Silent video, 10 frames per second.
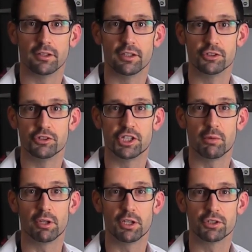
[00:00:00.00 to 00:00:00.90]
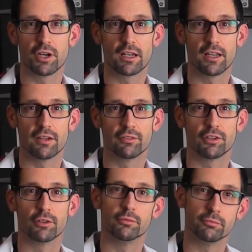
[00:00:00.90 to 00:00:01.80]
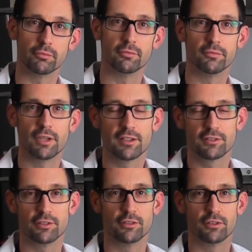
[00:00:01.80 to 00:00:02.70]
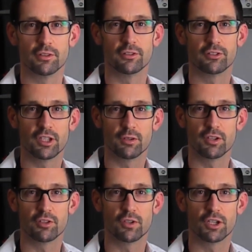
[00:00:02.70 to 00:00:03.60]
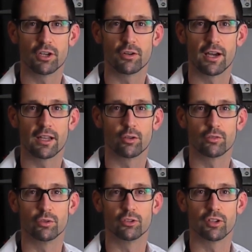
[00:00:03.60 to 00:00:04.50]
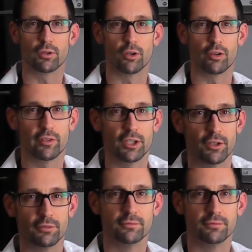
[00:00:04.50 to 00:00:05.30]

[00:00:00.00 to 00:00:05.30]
just generally enjoy our life. So nice to see you in this video, and look forward to seeing you in another video.